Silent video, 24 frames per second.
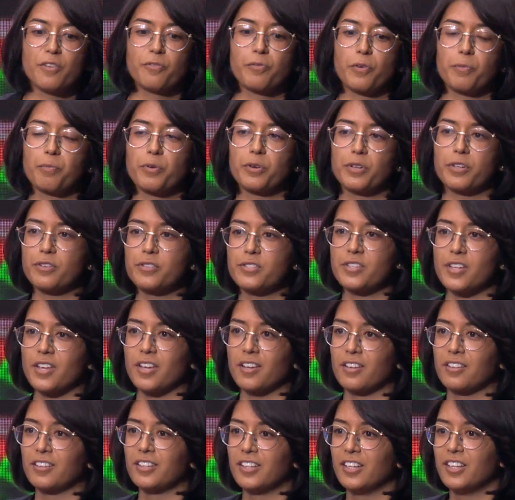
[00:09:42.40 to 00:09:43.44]
for
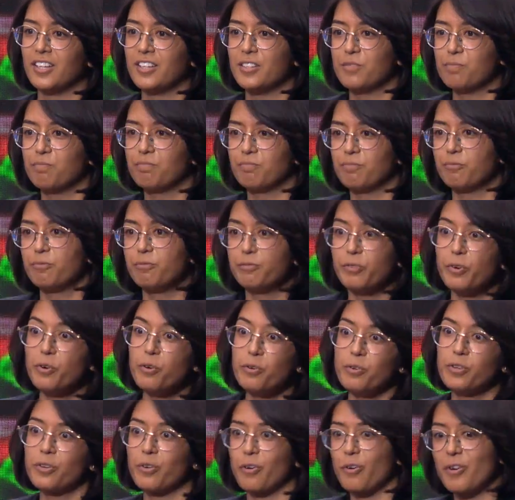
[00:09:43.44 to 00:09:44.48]
producing
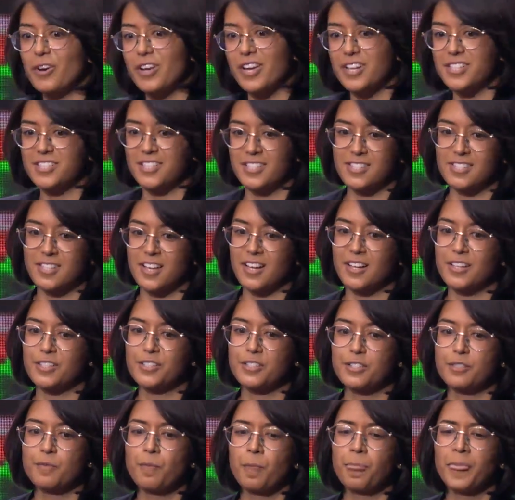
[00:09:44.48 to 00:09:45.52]
food-oriented
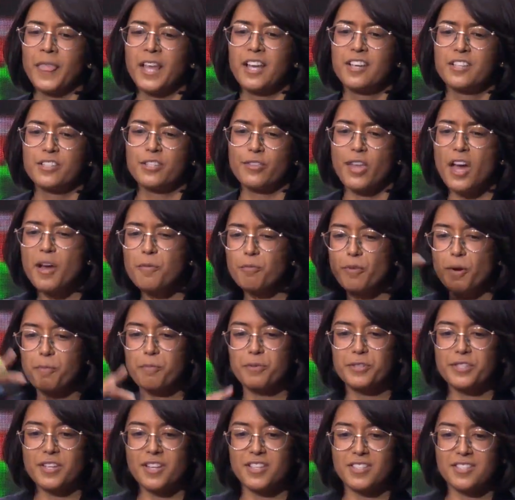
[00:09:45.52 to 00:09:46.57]
cells. So that
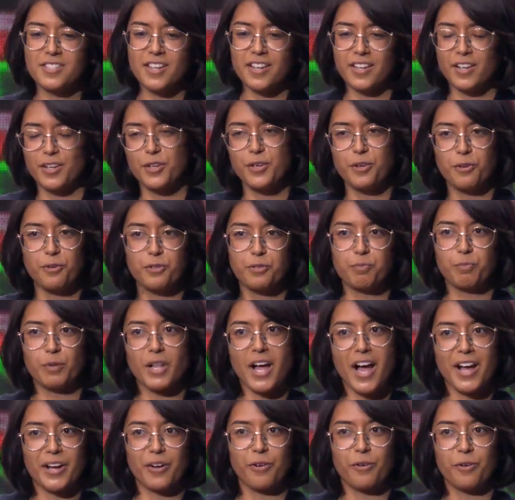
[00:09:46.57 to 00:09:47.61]
represents like a huge
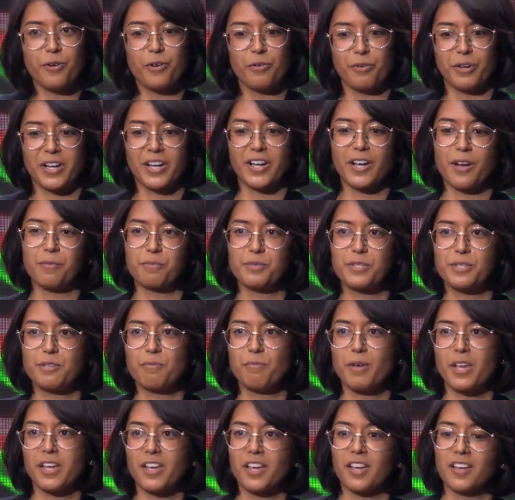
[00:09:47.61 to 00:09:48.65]
black hole when it comes to
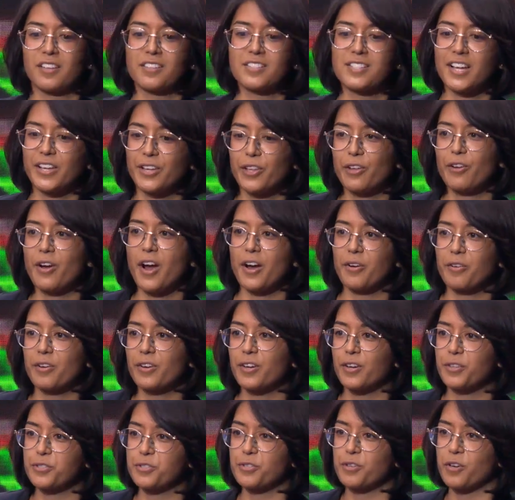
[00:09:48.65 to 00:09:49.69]
making cellular
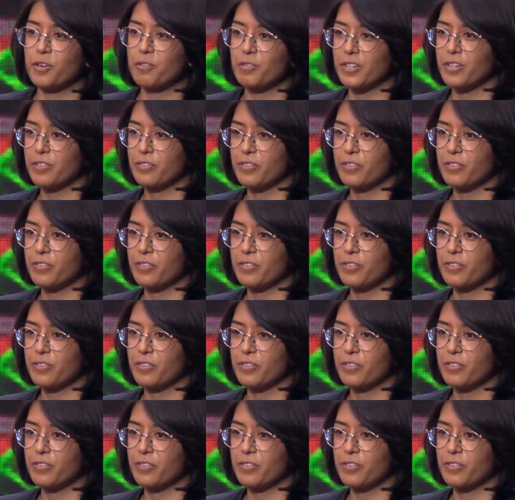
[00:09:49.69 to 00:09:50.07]
agriculture a real